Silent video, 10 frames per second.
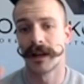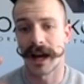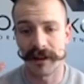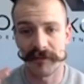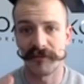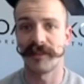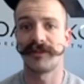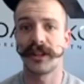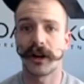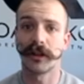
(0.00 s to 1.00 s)
at a
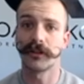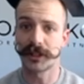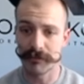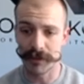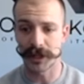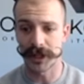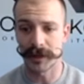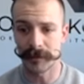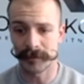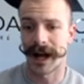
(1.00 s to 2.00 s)
$50 submission,
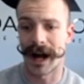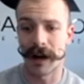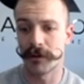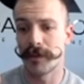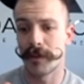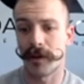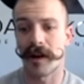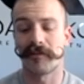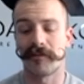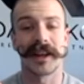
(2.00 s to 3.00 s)
I would be
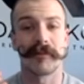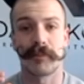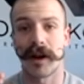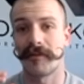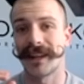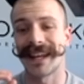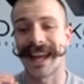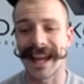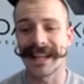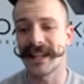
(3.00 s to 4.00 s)
profiting
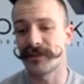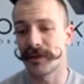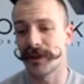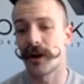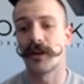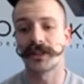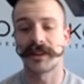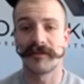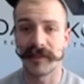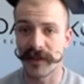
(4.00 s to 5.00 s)

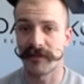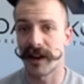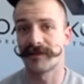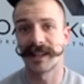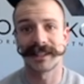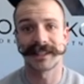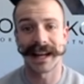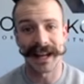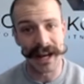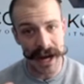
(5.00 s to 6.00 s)
$83.55 at
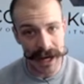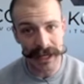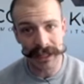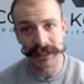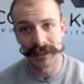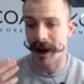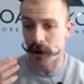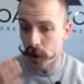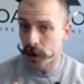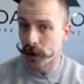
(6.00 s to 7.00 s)
a 9
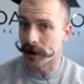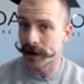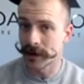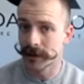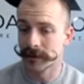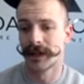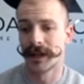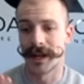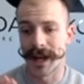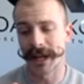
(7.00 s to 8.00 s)
or
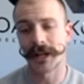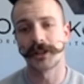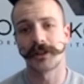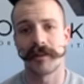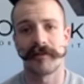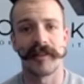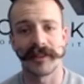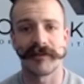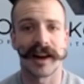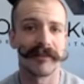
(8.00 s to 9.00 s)

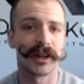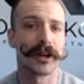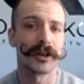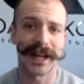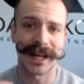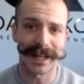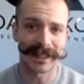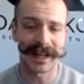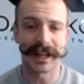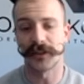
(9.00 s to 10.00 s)
$955 at a
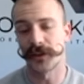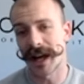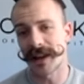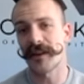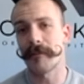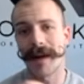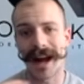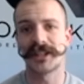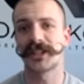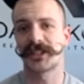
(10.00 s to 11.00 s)
10. So that is a
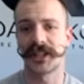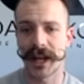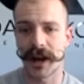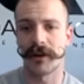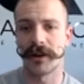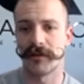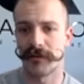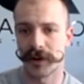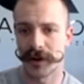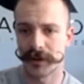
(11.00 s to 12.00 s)
magic scenario
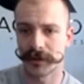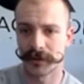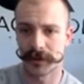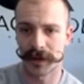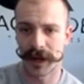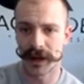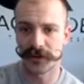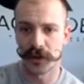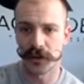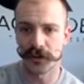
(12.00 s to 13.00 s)
for you. Okay, so
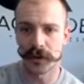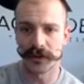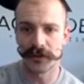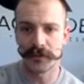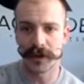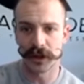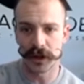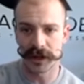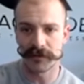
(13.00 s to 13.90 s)
those are the ones you'd be looking